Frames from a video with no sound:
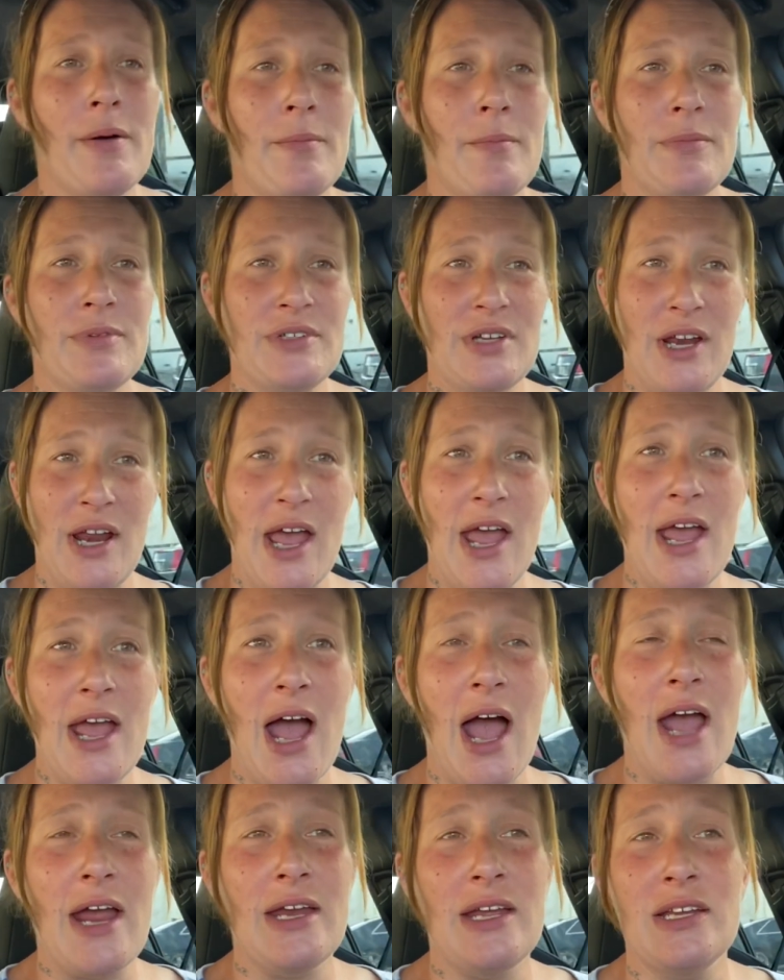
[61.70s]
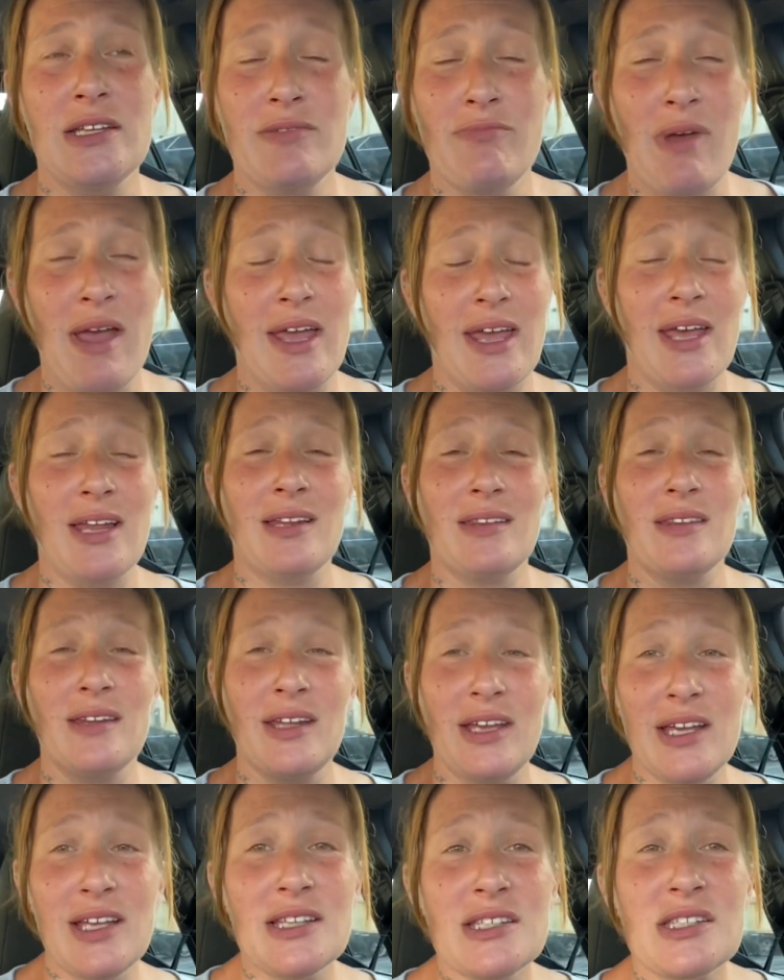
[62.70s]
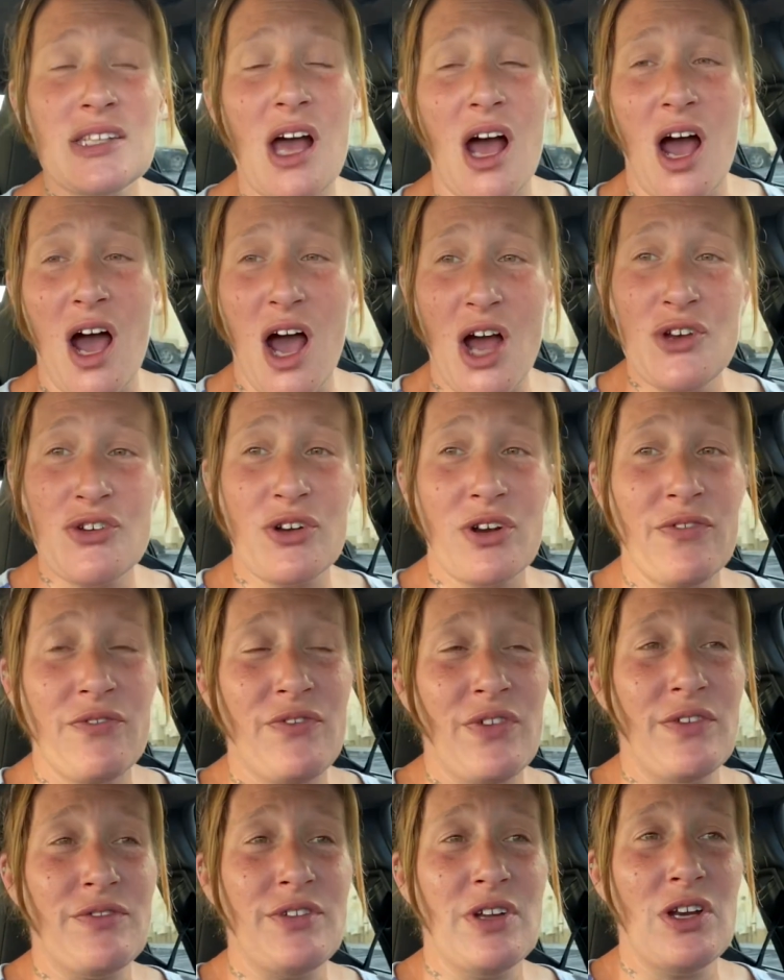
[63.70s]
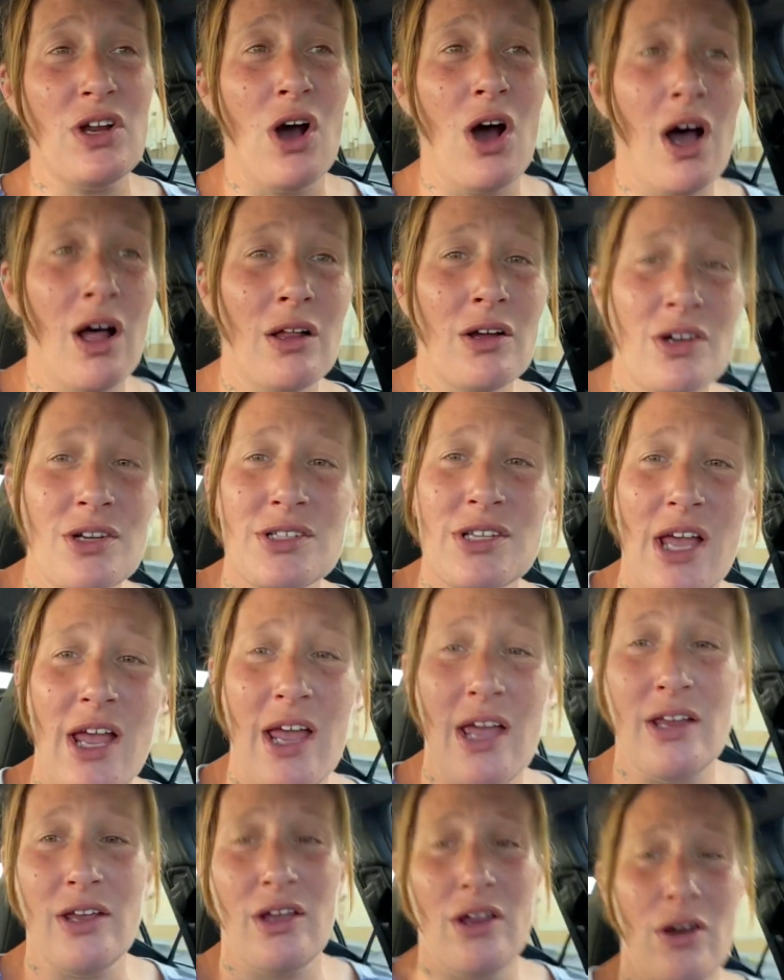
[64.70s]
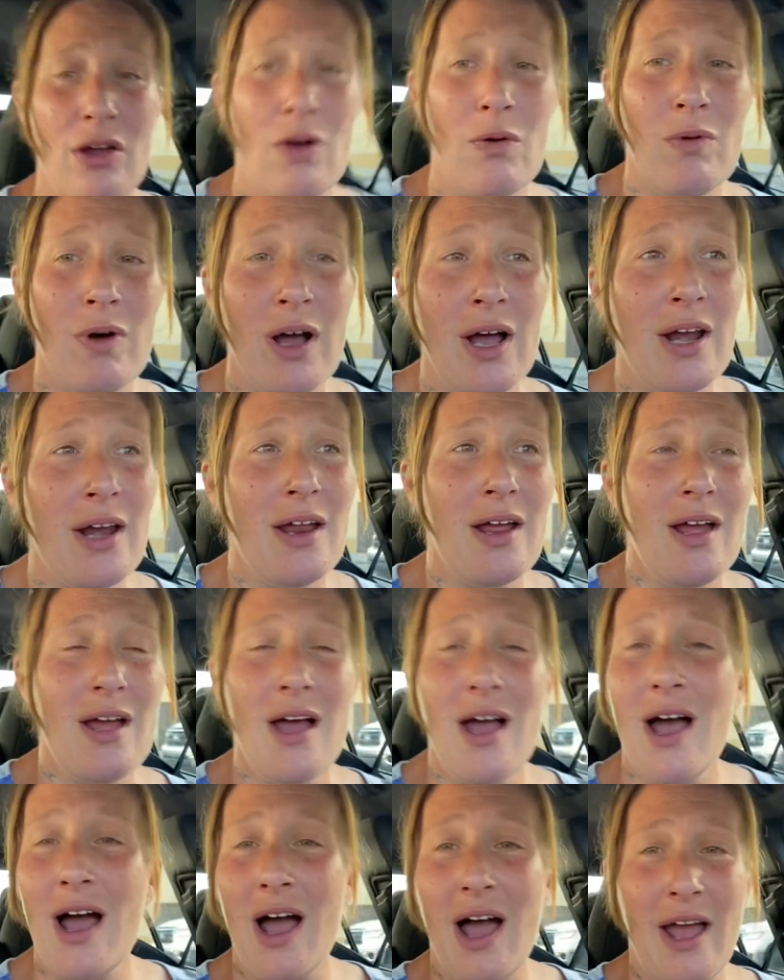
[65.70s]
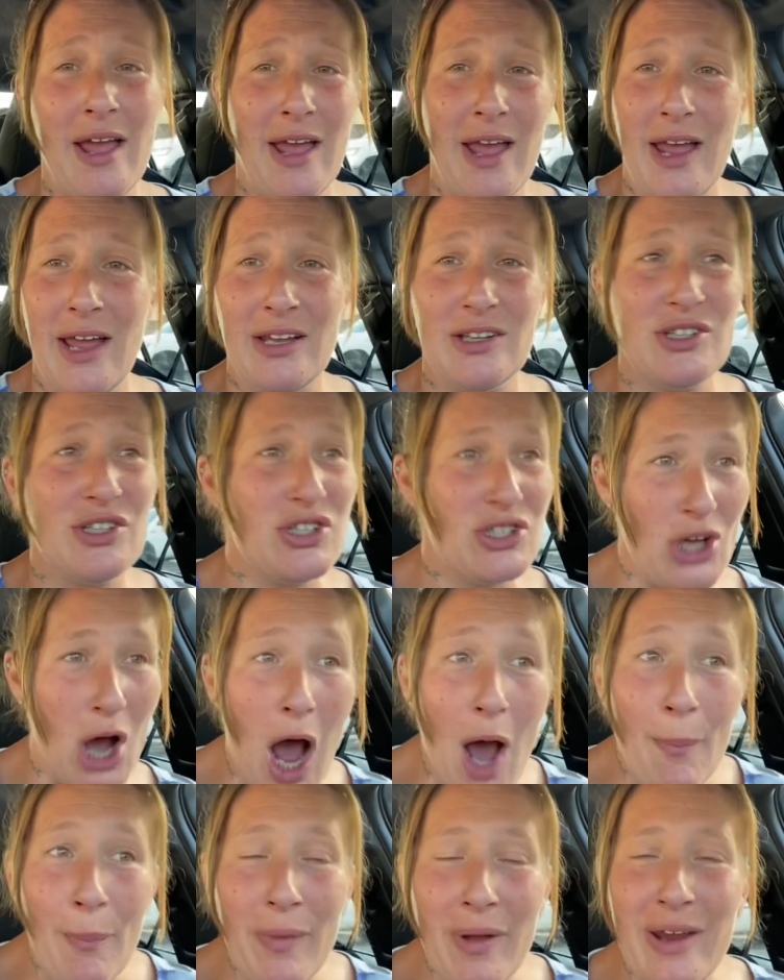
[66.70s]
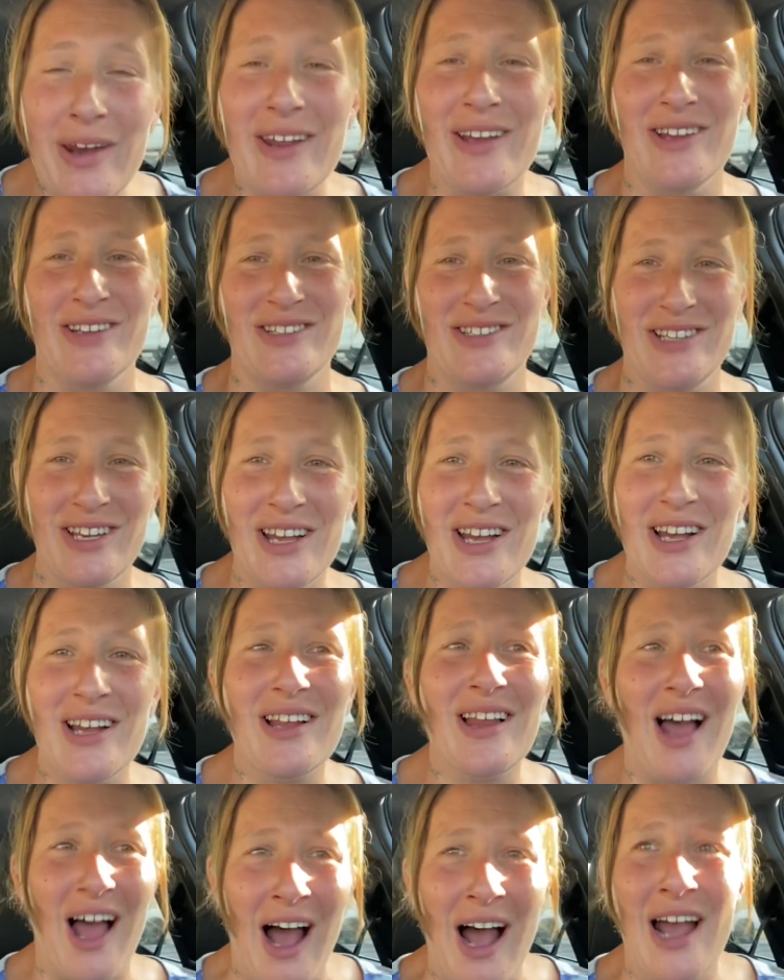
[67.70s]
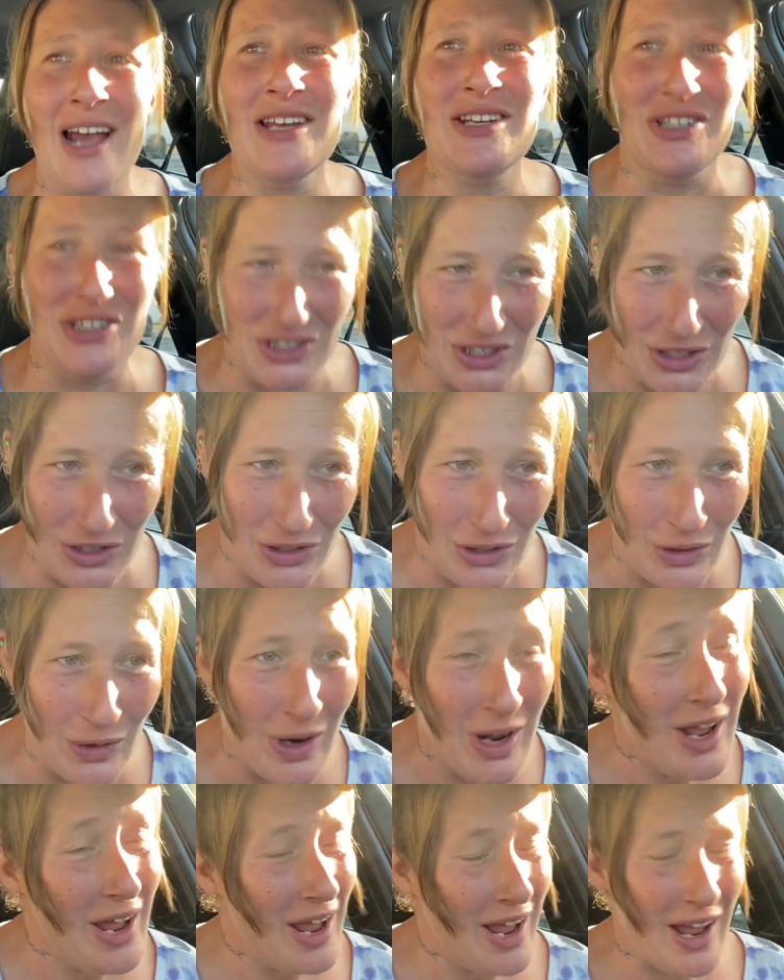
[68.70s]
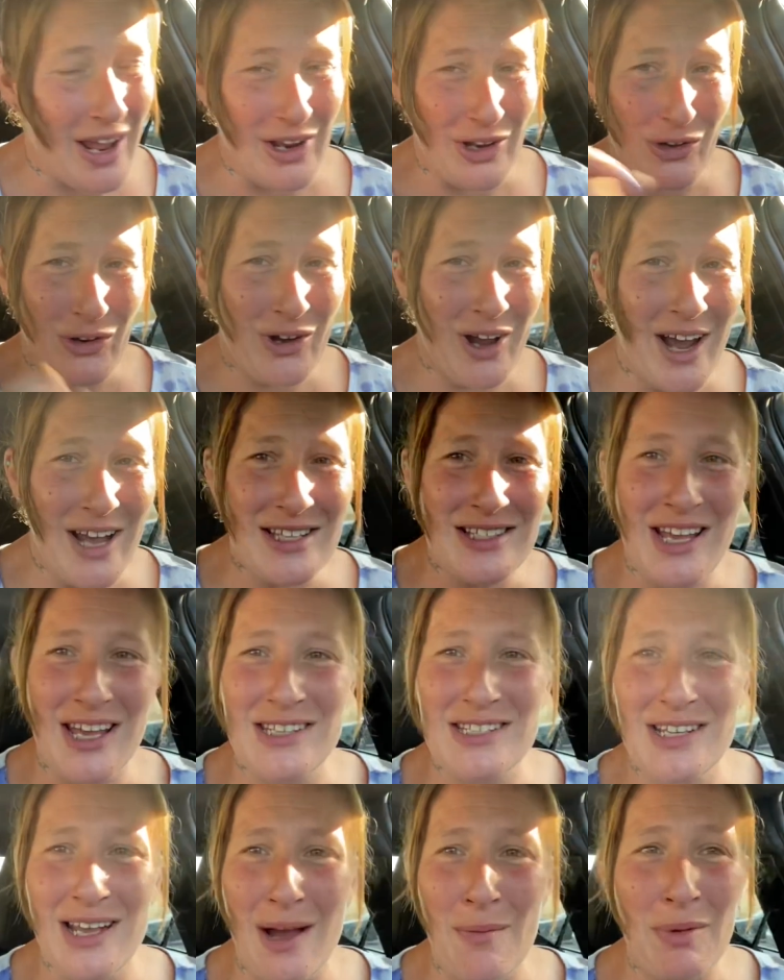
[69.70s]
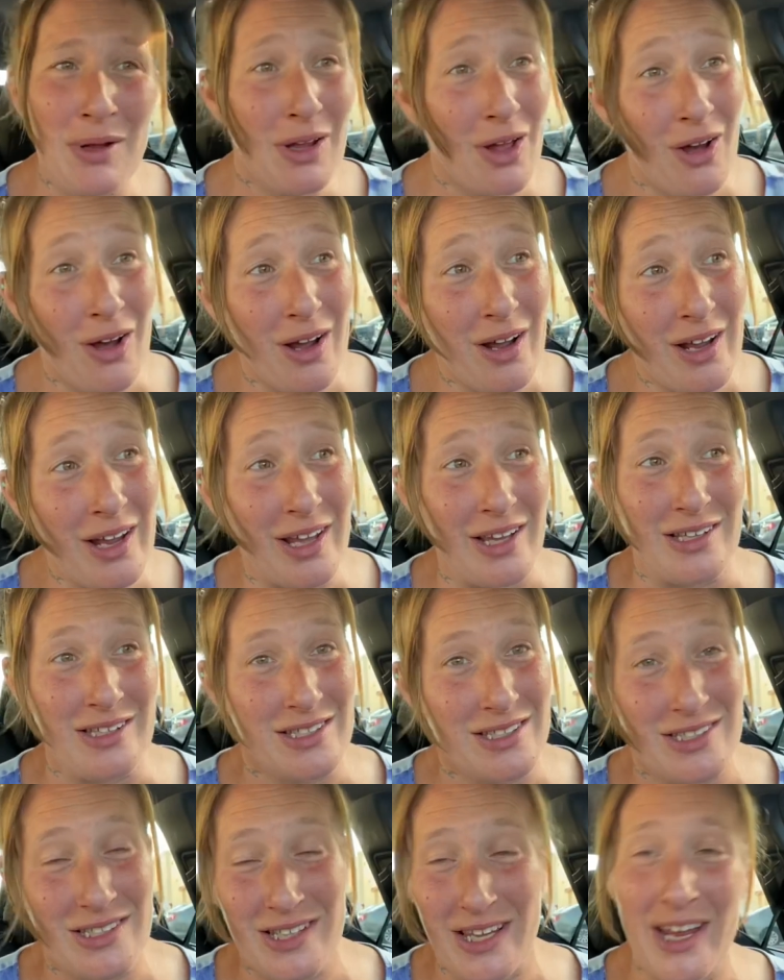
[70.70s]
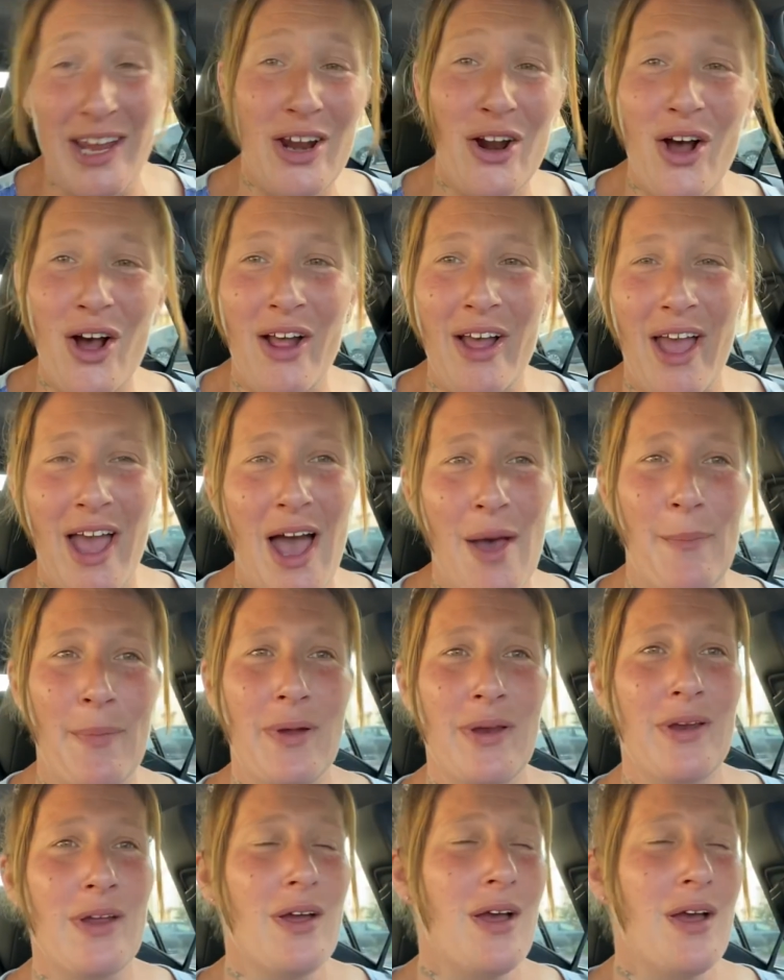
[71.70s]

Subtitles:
today I need to make at least $150, and you know what? I ain't stopping until I do. And you guys get to come along and see it all happen.